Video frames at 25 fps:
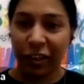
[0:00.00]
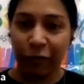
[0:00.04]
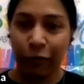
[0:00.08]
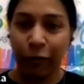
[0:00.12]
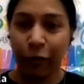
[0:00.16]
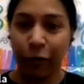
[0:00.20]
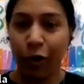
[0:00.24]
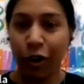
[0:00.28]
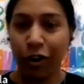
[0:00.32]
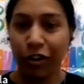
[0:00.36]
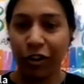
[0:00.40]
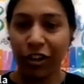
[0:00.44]

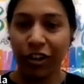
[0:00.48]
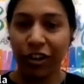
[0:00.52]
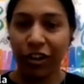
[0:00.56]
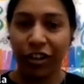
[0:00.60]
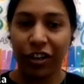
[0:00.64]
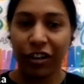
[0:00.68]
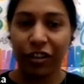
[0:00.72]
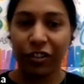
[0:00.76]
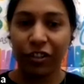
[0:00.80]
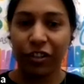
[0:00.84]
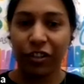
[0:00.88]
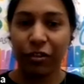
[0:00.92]
if we want to
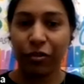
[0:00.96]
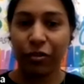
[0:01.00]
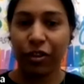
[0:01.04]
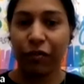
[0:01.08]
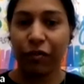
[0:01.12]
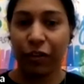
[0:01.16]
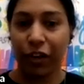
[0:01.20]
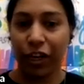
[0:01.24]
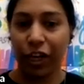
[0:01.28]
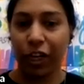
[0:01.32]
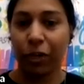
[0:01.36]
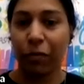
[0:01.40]
increase the use
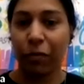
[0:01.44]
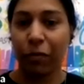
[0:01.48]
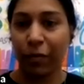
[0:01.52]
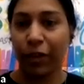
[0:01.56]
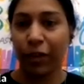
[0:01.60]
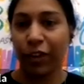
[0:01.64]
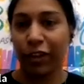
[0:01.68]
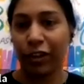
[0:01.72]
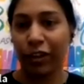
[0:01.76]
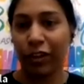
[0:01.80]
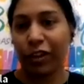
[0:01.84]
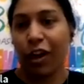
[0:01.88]
of NLP
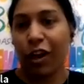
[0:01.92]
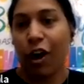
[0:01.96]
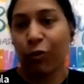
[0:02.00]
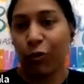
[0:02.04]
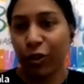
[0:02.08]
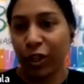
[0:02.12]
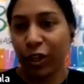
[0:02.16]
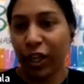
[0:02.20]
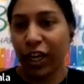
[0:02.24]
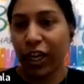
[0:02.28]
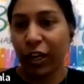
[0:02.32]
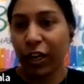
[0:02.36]
methods
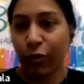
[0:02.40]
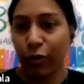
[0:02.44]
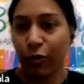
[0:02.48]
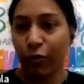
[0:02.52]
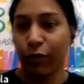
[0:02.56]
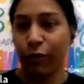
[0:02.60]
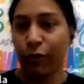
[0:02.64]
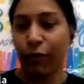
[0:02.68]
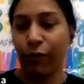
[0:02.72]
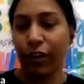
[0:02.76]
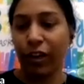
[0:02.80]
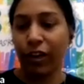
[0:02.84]
outside our
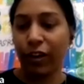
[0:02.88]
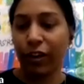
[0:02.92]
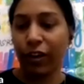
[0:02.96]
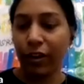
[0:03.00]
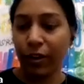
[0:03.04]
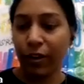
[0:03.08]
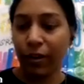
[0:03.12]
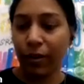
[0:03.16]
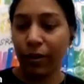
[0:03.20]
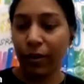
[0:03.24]
own field.